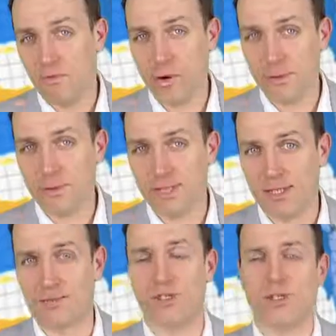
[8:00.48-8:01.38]

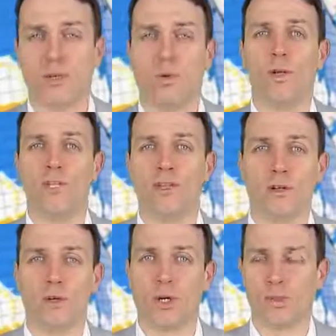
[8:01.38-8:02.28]
4% return with the
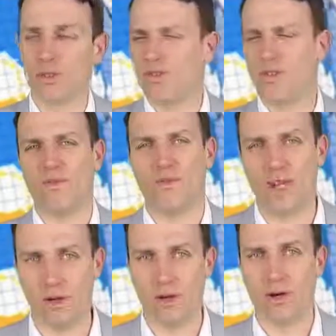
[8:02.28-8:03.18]
growth over the
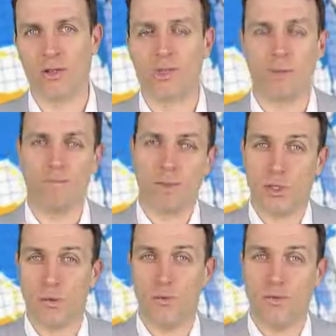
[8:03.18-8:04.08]
very long term.
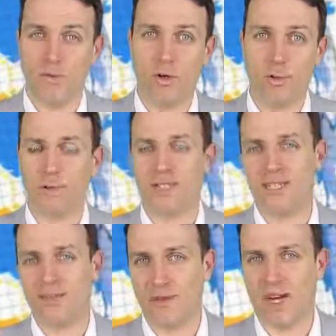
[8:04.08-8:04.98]
It will be
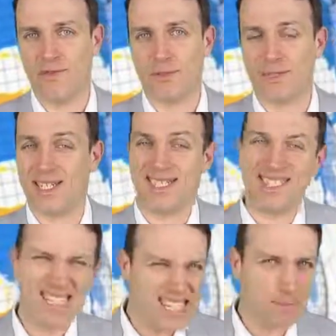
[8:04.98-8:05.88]
4%, 5%,
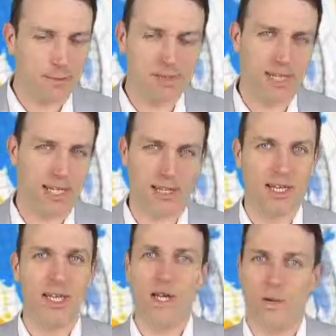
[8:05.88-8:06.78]
6%
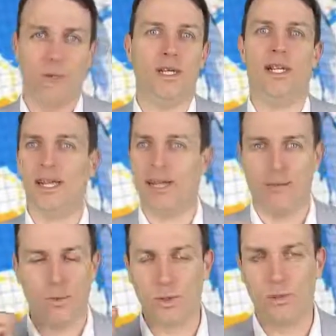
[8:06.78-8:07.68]
really
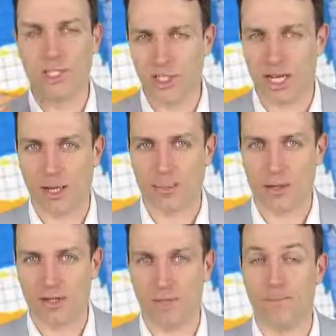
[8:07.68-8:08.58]
would be a
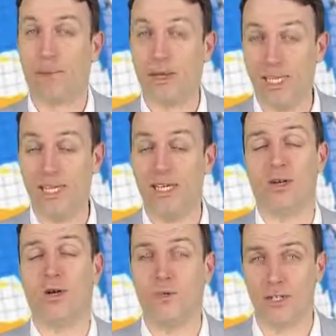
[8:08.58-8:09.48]
jackpot per year
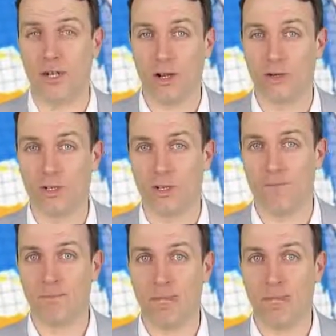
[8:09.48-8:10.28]
over the long term.